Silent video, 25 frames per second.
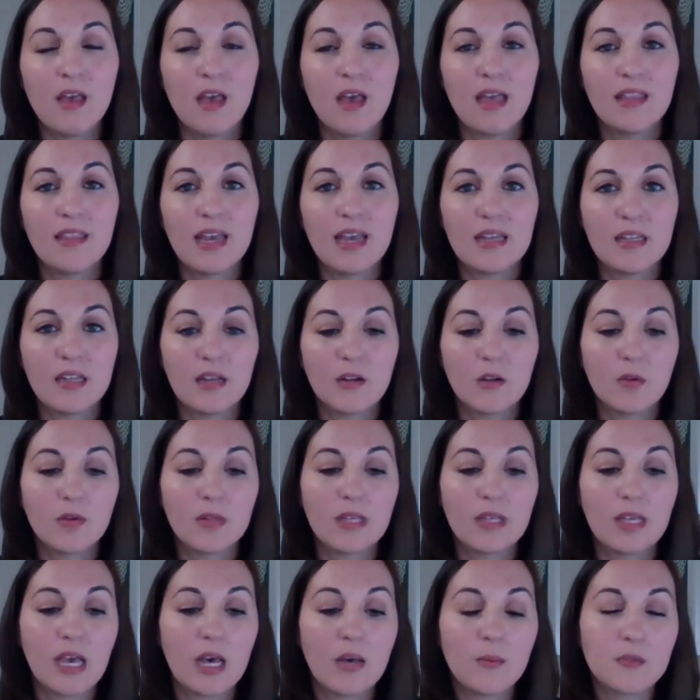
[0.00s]
And that not
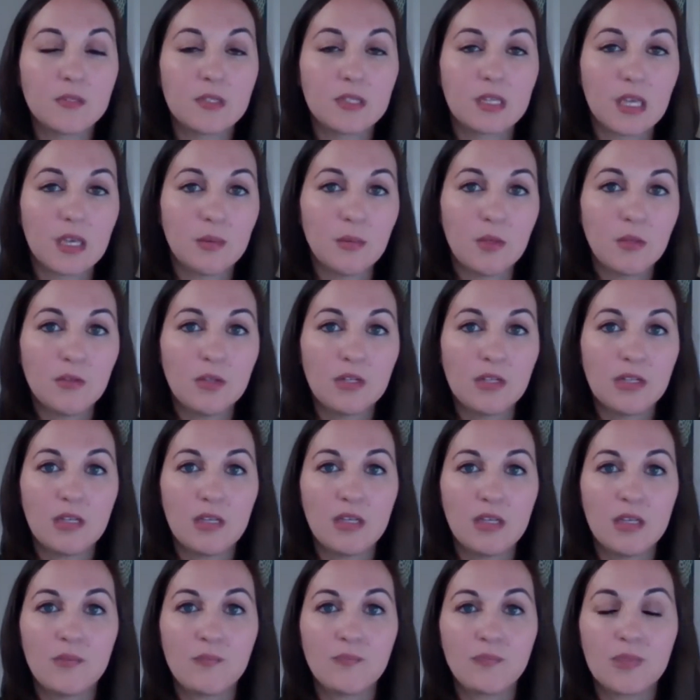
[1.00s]
only helps the
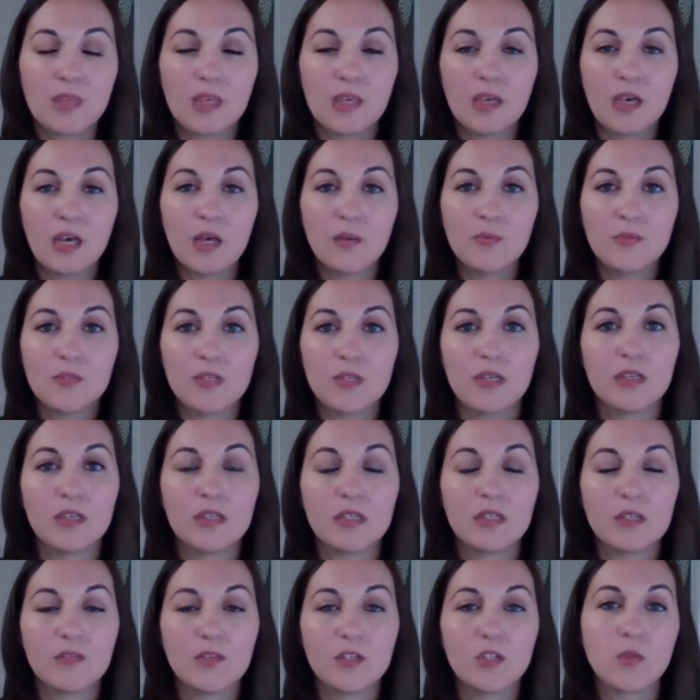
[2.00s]
community, it helps the
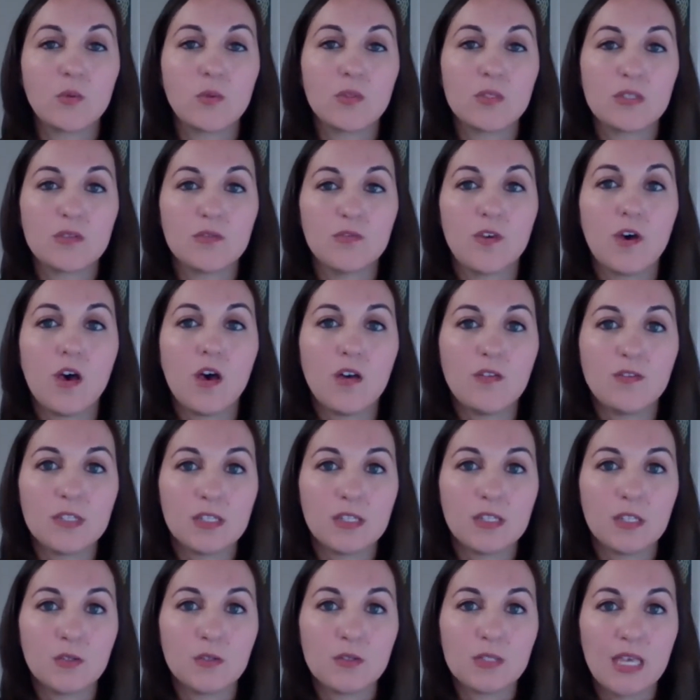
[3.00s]
individuals involved
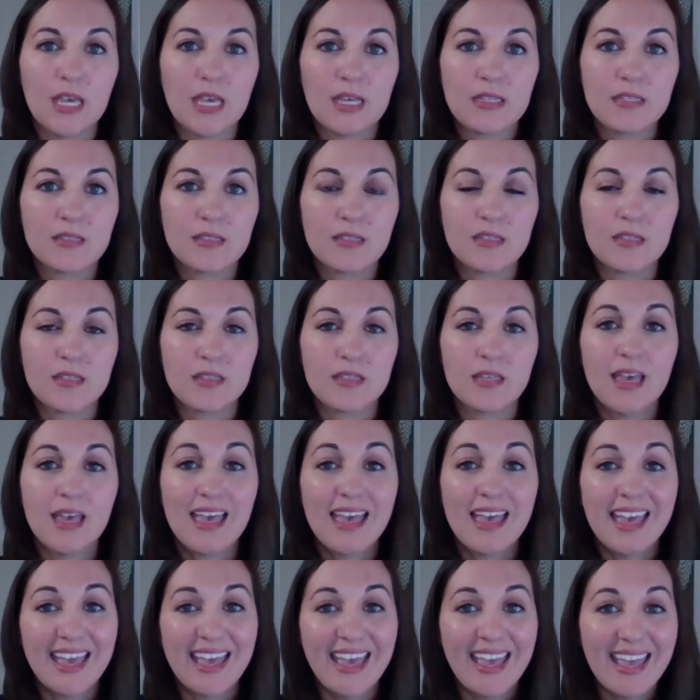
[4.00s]
in those cases,
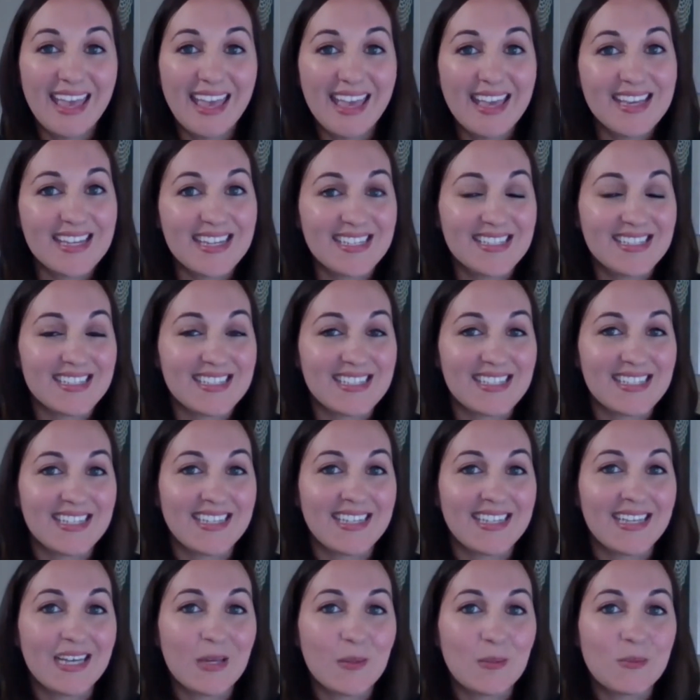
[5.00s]
and
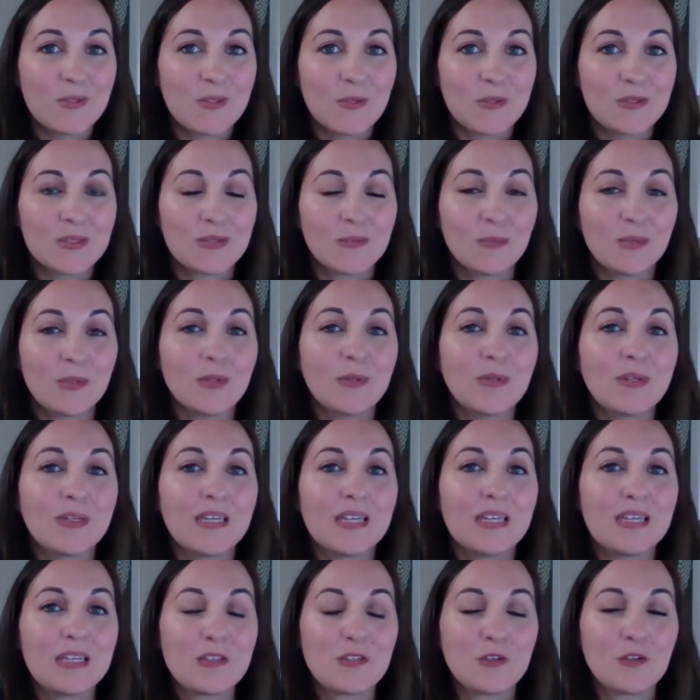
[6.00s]
it helps those
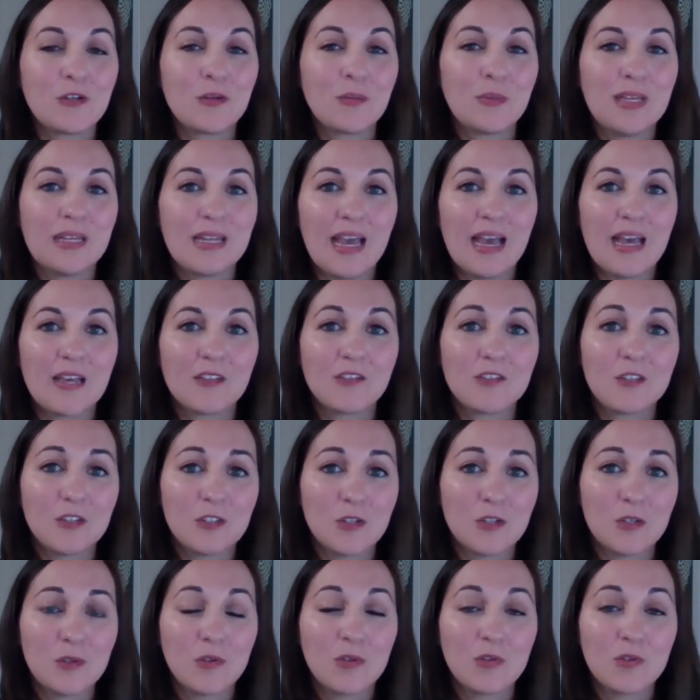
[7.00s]
employees who are being asked to
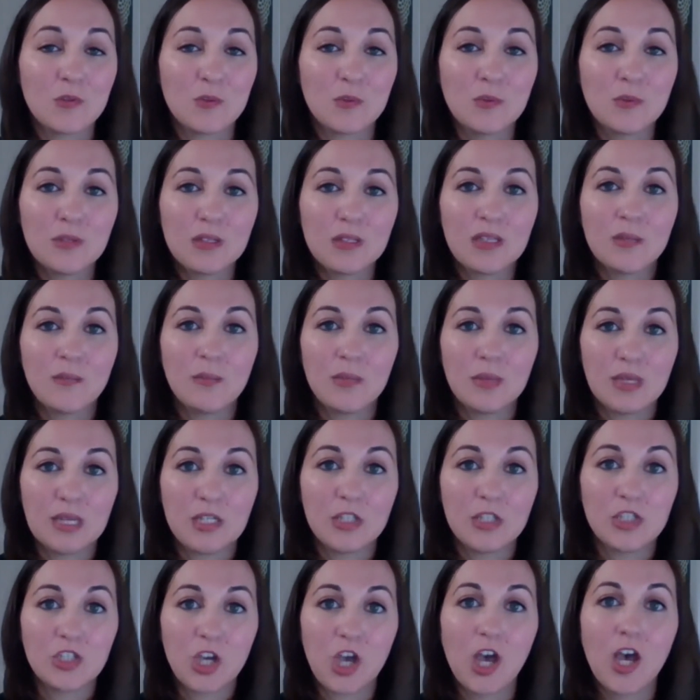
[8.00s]
do those really
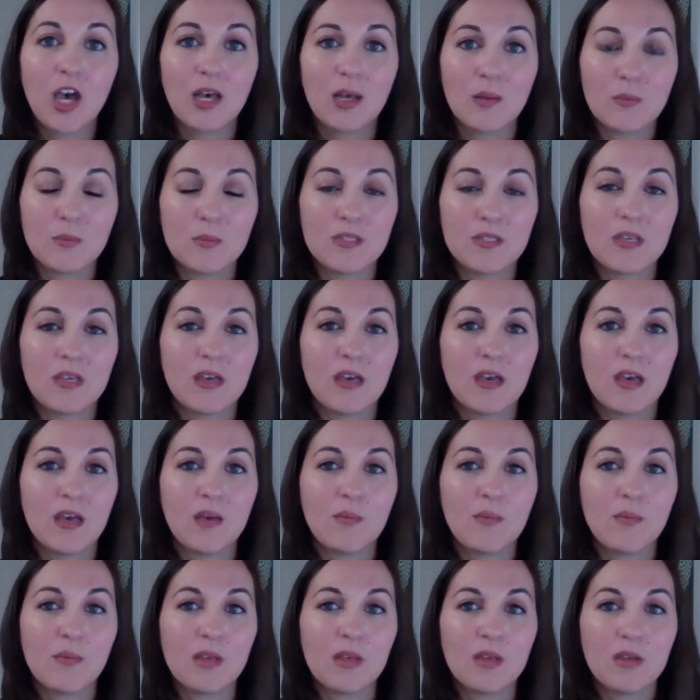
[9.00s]
big jobs
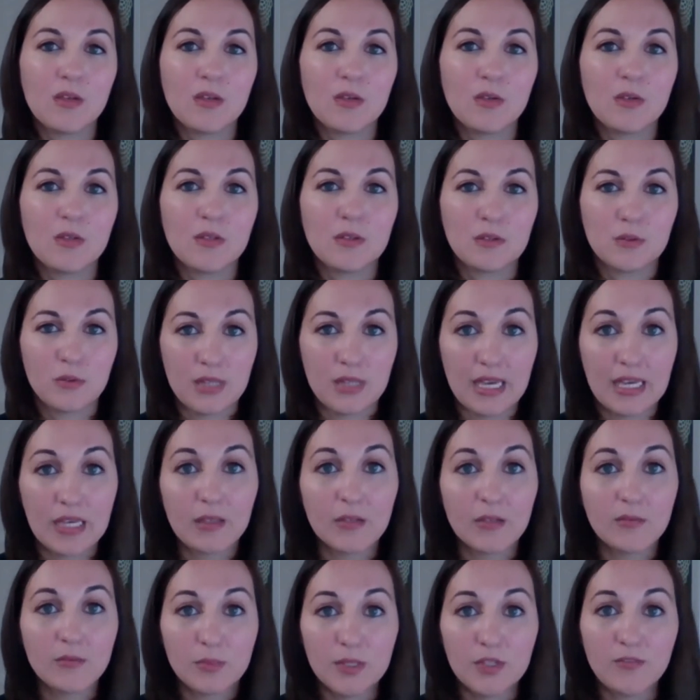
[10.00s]
that
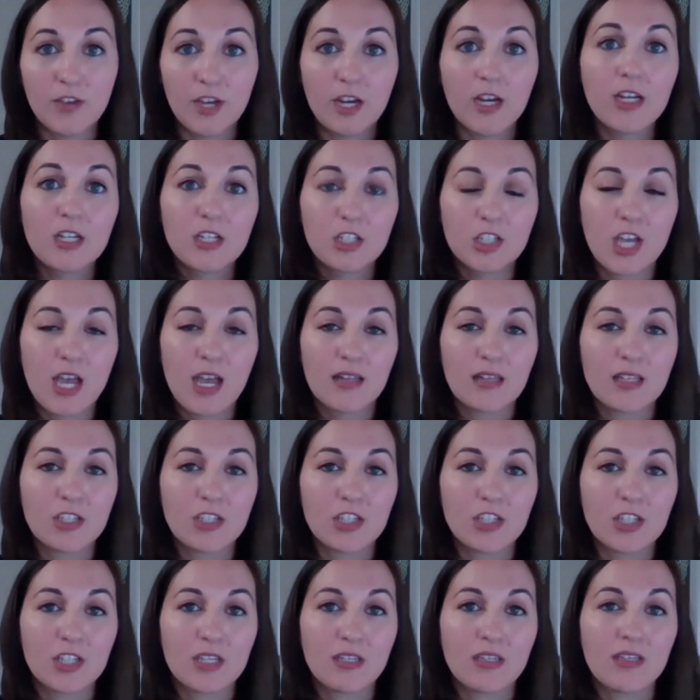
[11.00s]
can be very
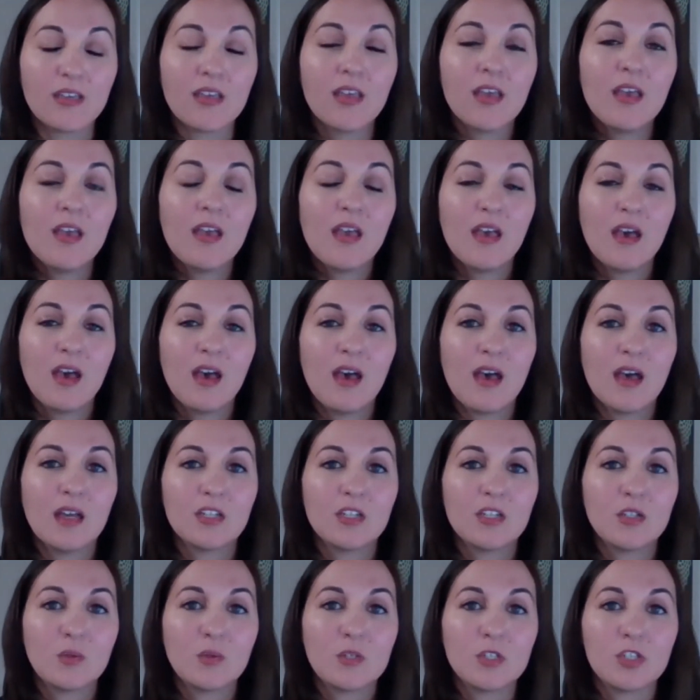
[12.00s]
challenging
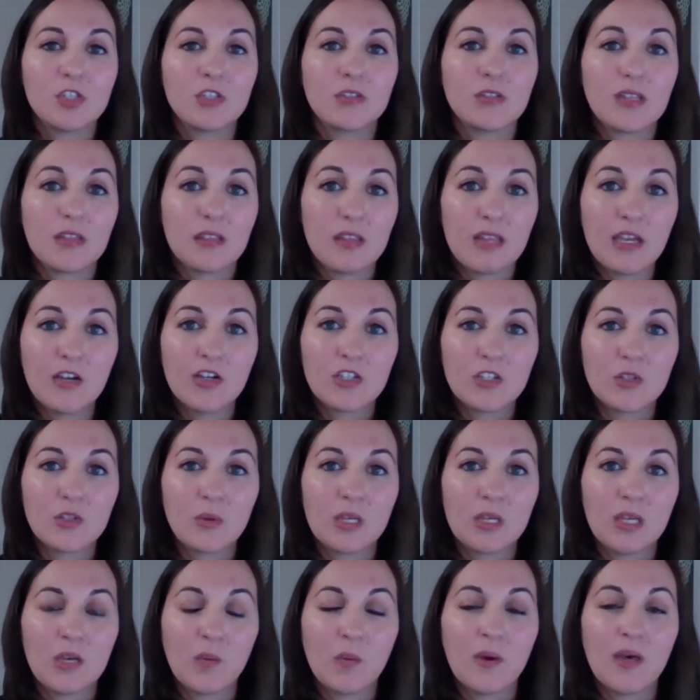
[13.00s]
to ensure that they're
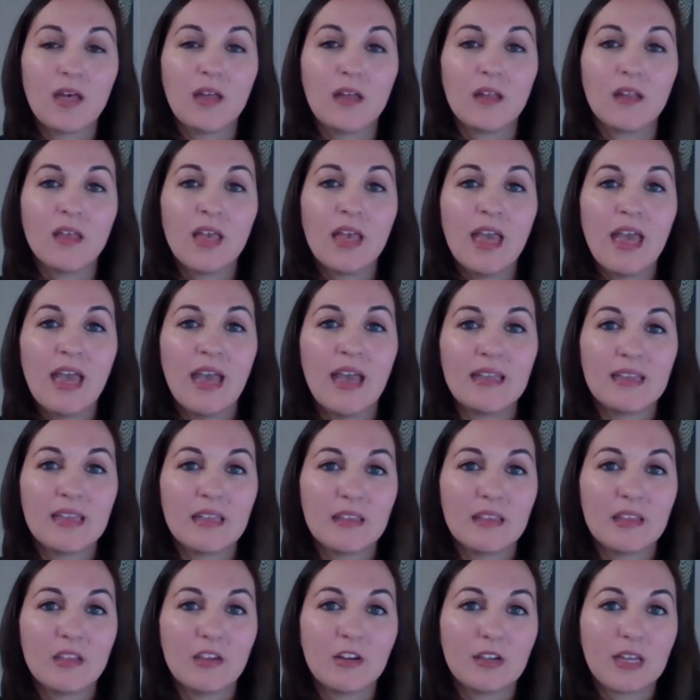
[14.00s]
doing it well and
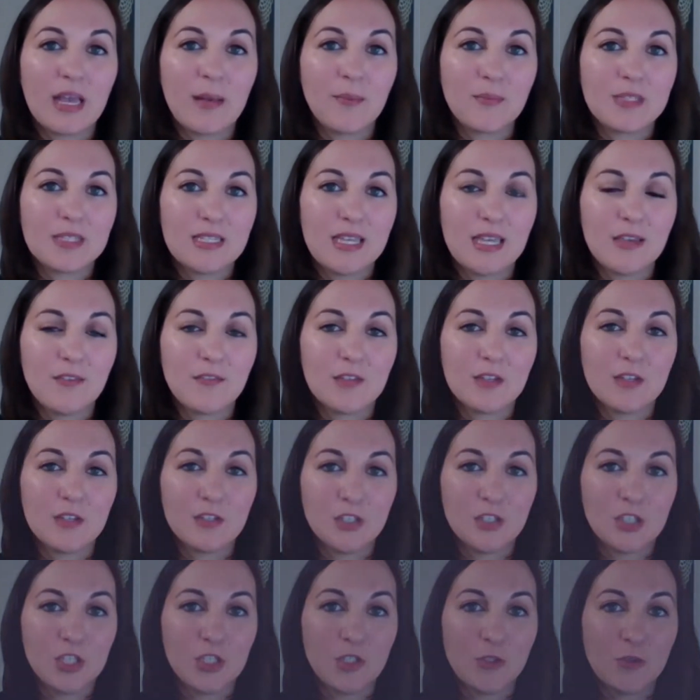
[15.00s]
that they're kept safe
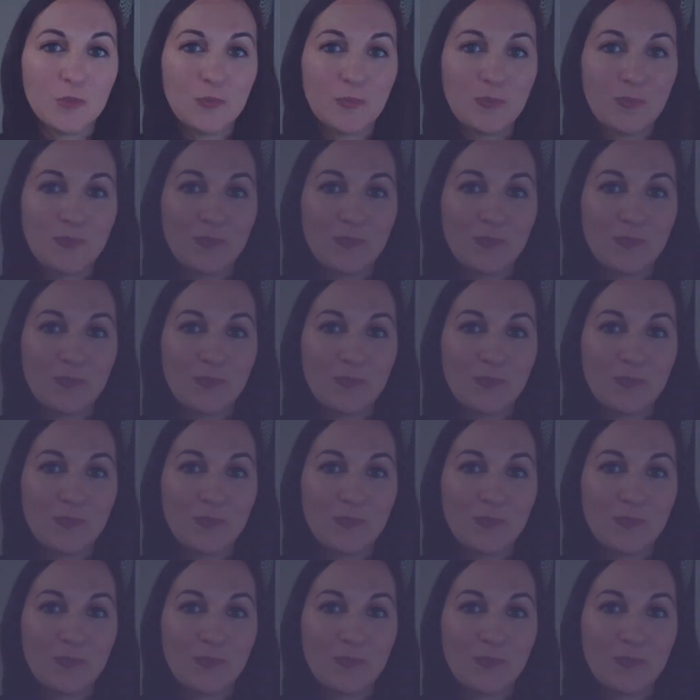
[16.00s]
too.